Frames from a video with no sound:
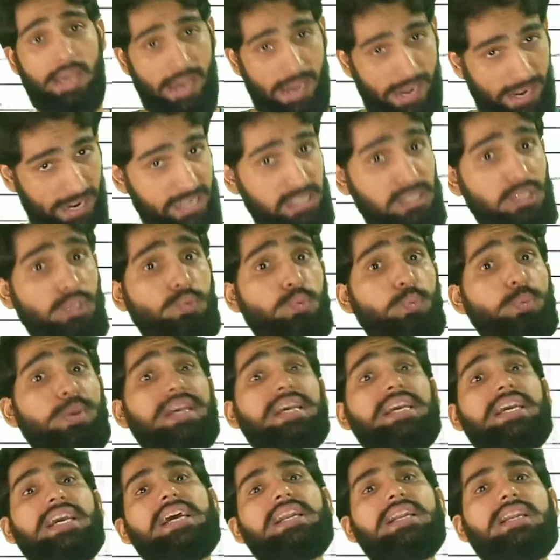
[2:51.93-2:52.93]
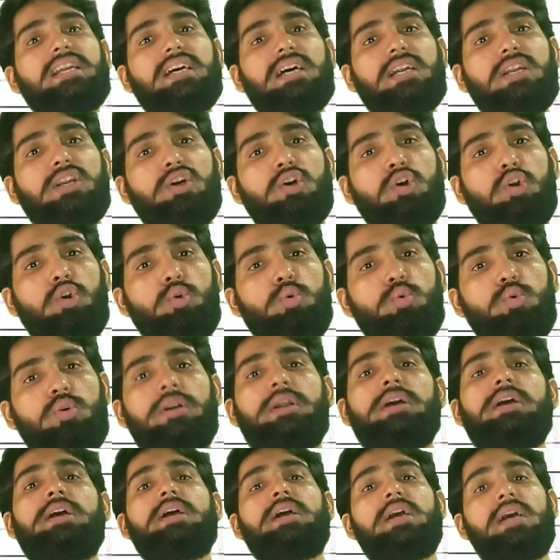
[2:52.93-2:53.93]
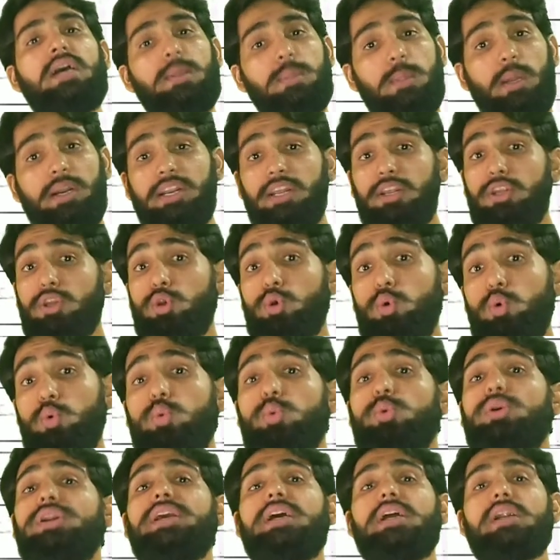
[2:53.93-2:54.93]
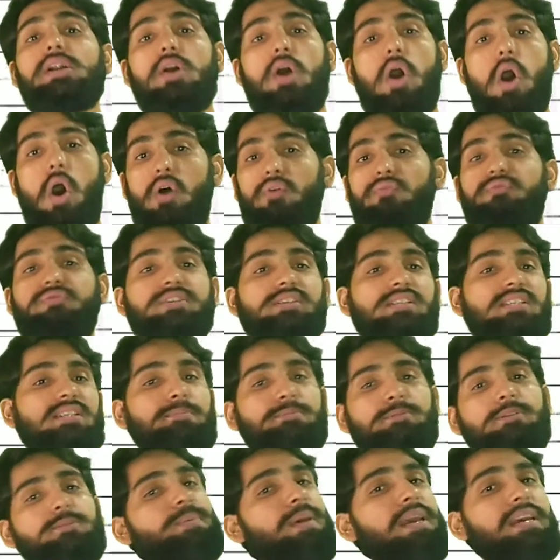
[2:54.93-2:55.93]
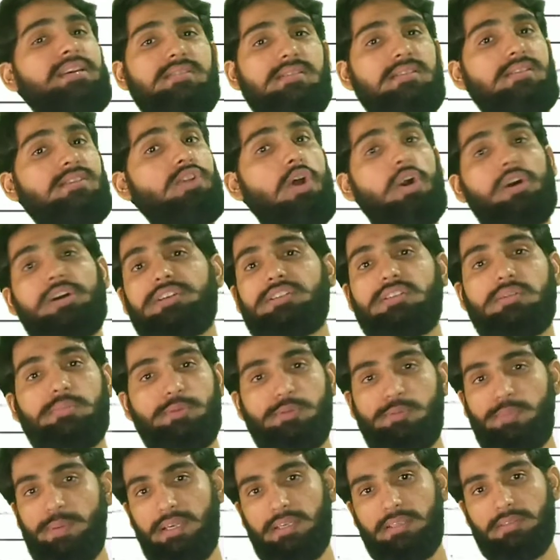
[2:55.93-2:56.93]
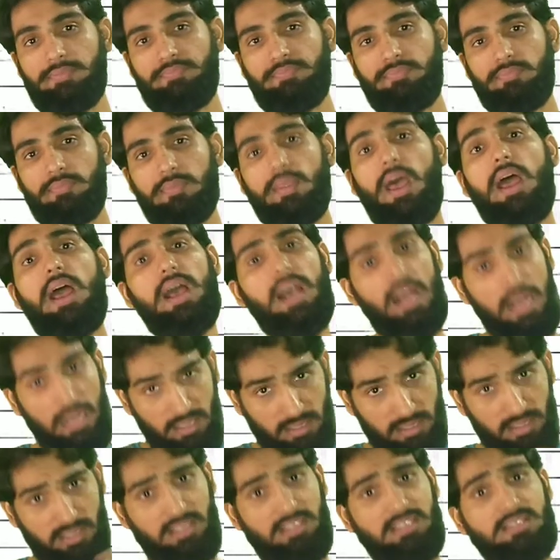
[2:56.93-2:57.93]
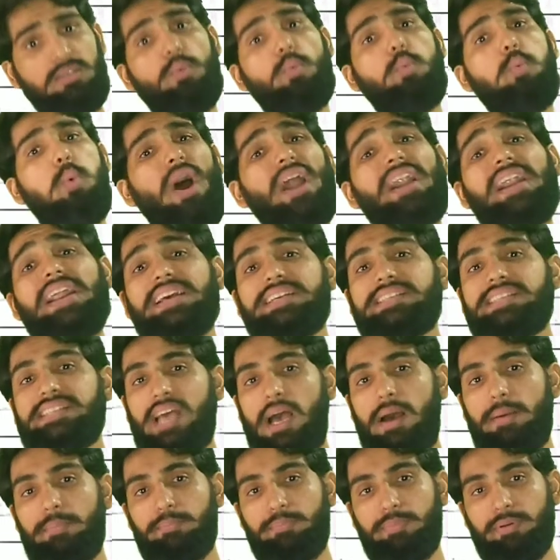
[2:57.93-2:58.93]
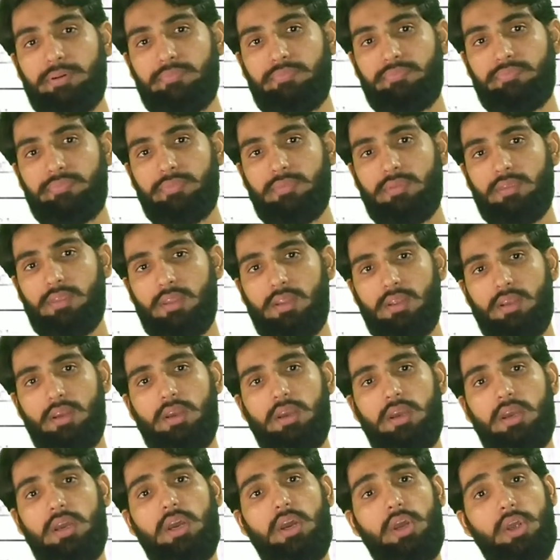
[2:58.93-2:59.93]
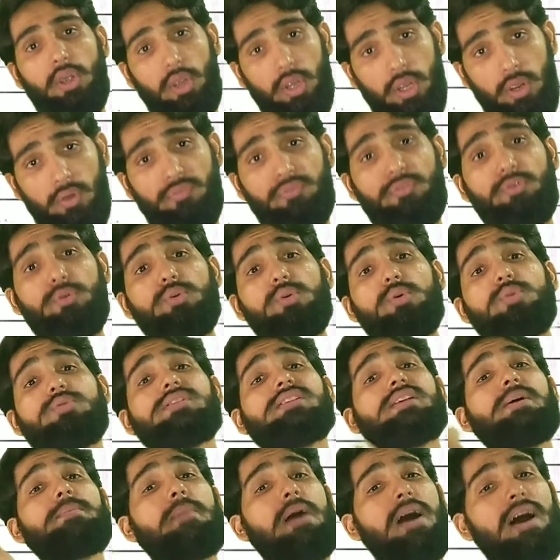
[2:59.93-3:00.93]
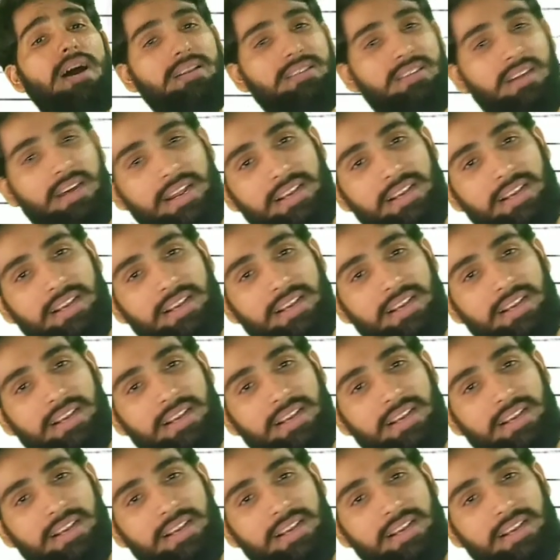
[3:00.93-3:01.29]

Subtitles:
Hence we can conclude that the union of a subspace is not a subspace. This is a one example. If you know some other